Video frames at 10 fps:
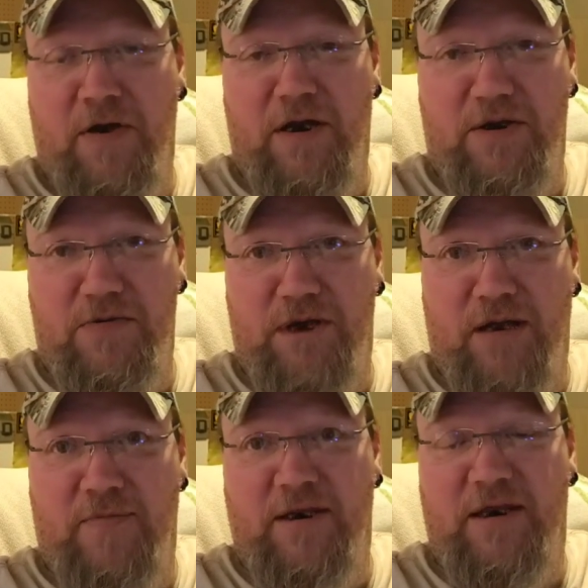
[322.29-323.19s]
and you
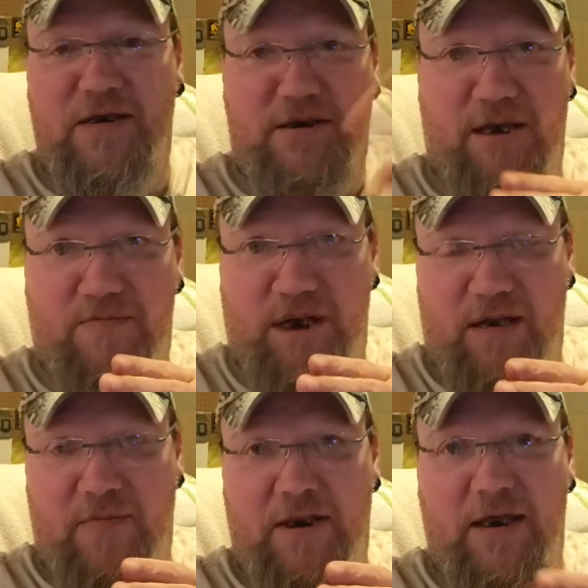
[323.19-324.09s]
telling me this, them
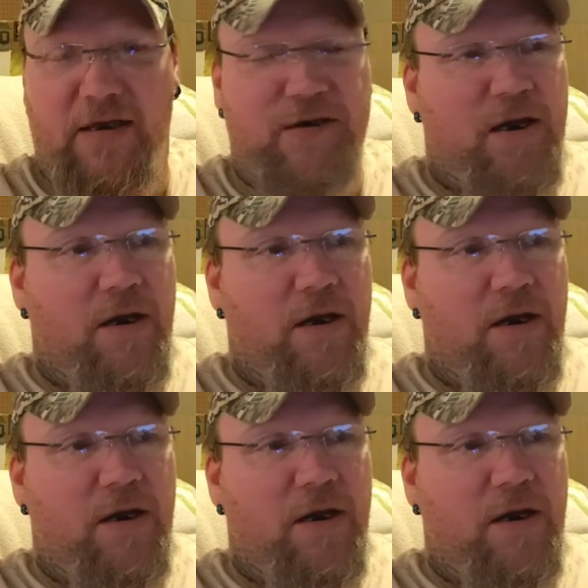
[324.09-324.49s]
telling me this.